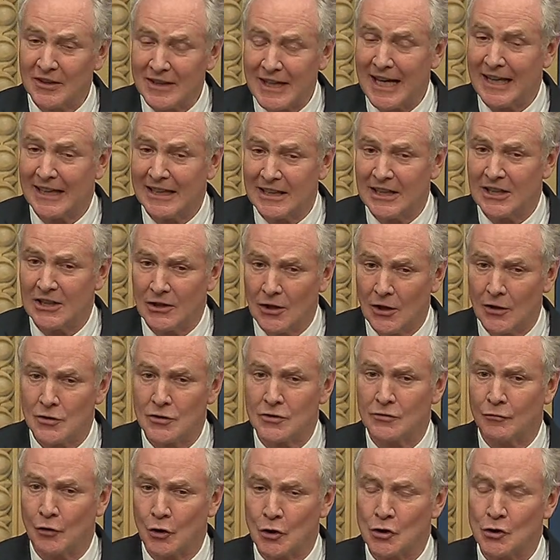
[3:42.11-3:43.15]
Kennedy knows
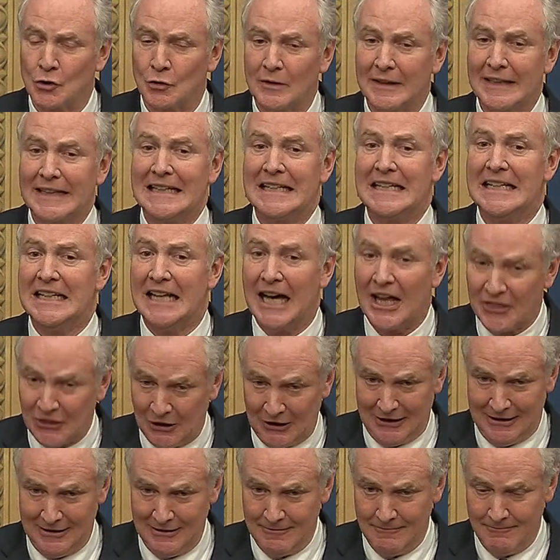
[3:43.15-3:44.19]
virtually
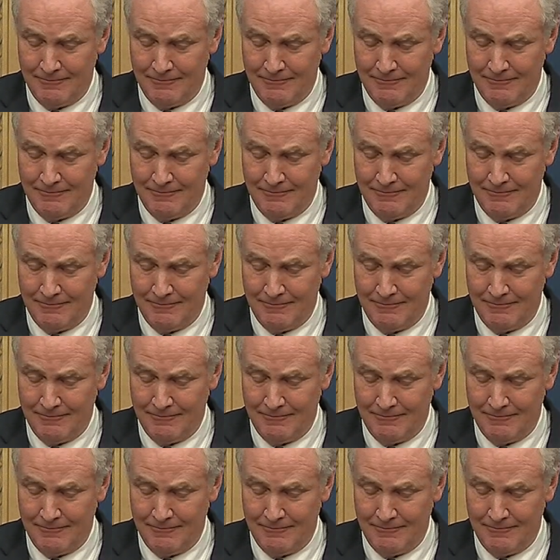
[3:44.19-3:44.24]
nothing